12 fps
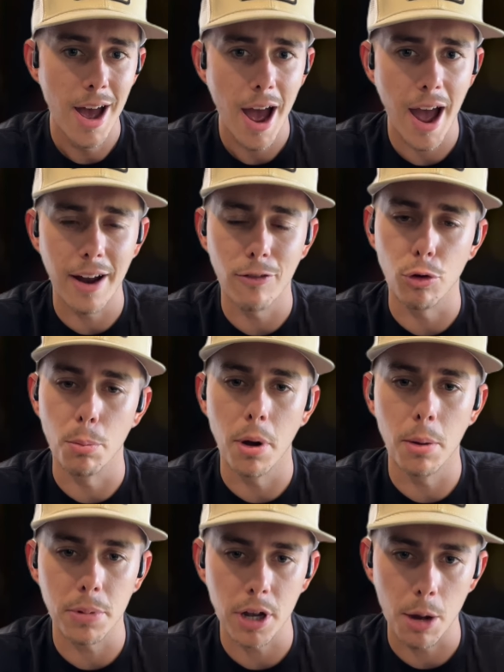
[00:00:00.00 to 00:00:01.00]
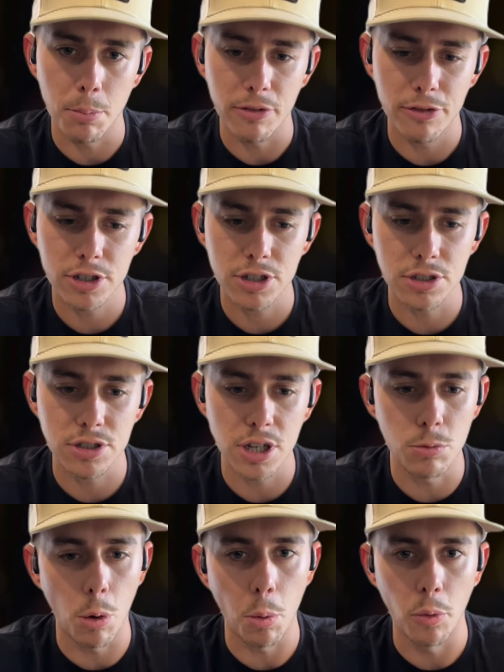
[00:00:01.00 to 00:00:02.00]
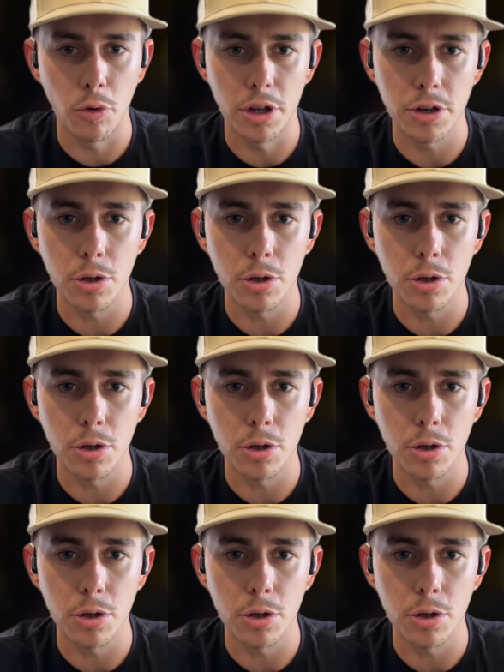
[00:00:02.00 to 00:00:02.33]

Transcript: hey, if we're bumping up efficiency, what we're really